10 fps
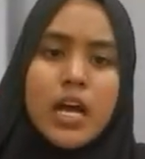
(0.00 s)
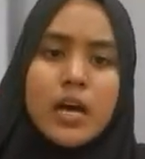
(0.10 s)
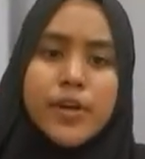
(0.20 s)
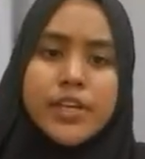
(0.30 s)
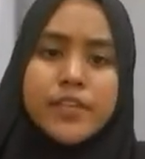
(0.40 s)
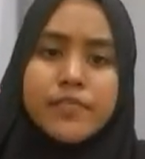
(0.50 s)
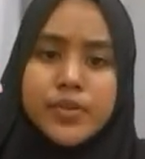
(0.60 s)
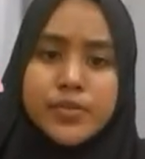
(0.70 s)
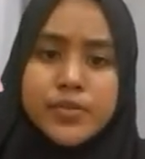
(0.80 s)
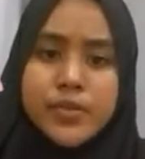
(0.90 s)
A modern
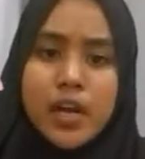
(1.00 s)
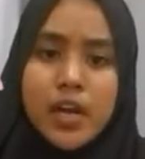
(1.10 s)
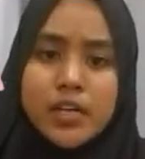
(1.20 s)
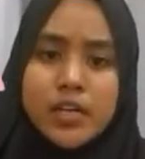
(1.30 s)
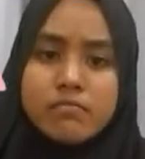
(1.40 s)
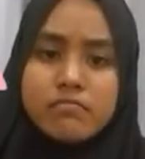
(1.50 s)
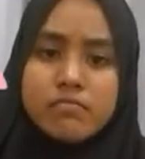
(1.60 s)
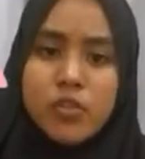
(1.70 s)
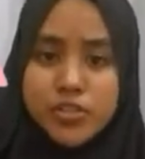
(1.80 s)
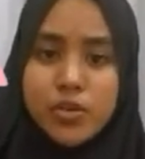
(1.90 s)
view,
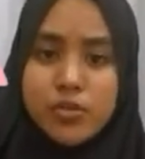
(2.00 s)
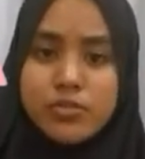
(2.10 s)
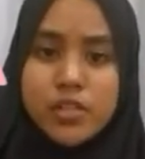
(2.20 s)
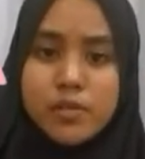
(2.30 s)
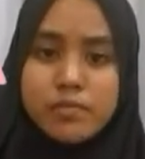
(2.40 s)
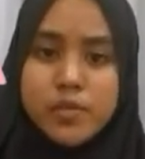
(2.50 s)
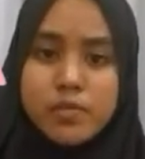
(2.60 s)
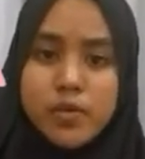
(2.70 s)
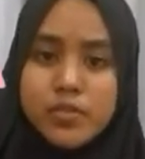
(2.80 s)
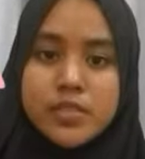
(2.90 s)
not shown,
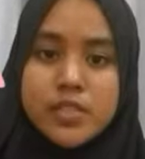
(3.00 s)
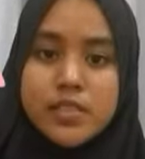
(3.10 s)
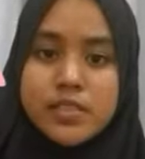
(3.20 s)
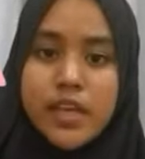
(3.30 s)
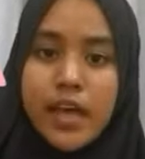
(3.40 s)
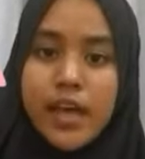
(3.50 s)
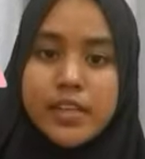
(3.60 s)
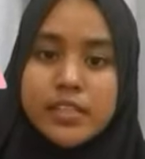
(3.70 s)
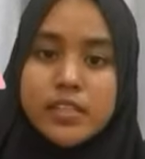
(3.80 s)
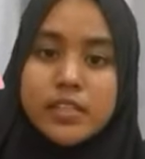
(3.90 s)
proposes
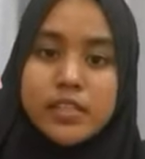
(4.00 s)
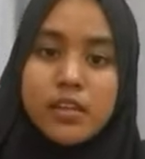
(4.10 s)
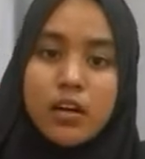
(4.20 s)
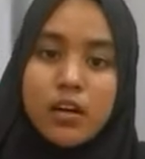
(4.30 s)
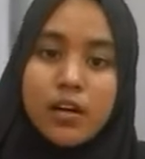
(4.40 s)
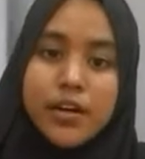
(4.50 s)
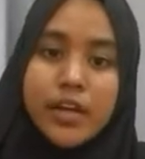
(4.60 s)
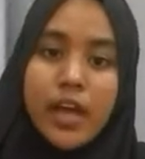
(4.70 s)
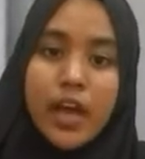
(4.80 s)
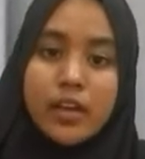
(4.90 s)
that the turtle
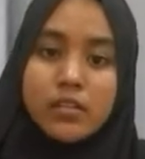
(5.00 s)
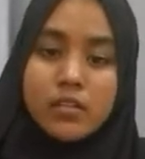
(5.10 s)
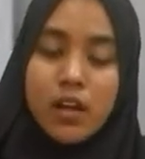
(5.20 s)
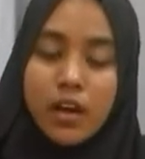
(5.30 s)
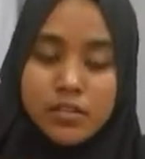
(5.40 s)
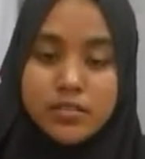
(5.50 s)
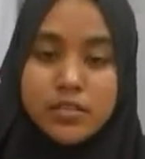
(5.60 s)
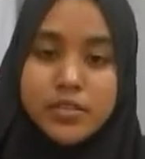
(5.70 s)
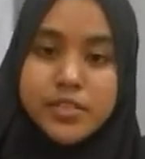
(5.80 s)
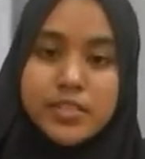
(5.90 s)
are
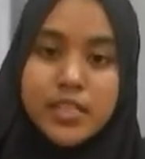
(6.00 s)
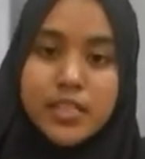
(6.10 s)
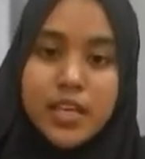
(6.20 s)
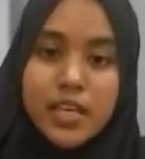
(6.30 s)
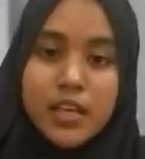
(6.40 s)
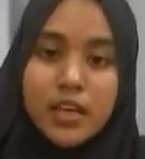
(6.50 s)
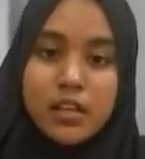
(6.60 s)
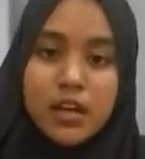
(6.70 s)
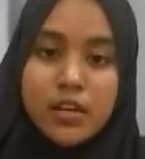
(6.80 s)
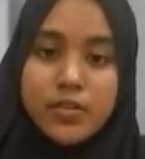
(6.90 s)
Archosaurus
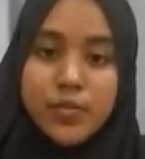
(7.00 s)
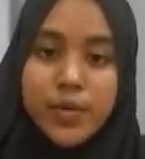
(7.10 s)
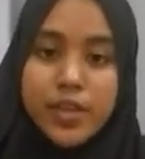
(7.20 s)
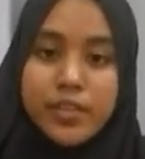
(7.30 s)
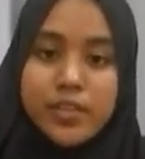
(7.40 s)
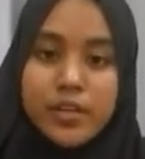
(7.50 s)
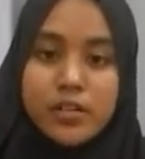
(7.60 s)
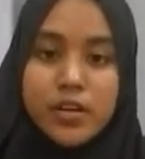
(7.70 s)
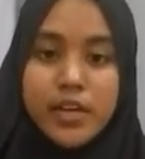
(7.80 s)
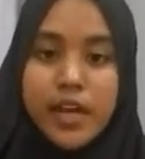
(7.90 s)
along with
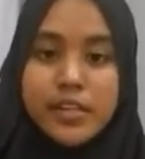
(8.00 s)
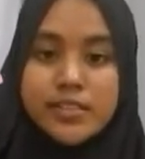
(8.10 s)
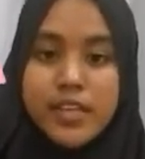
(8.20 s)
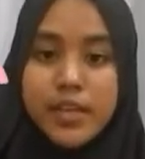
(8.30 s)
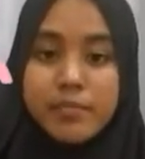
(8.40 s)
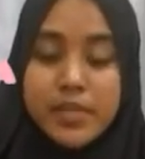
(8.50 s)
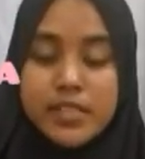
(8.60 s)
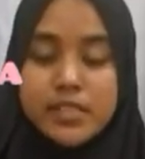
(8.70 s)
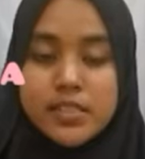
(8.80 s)
crocodiles and birds.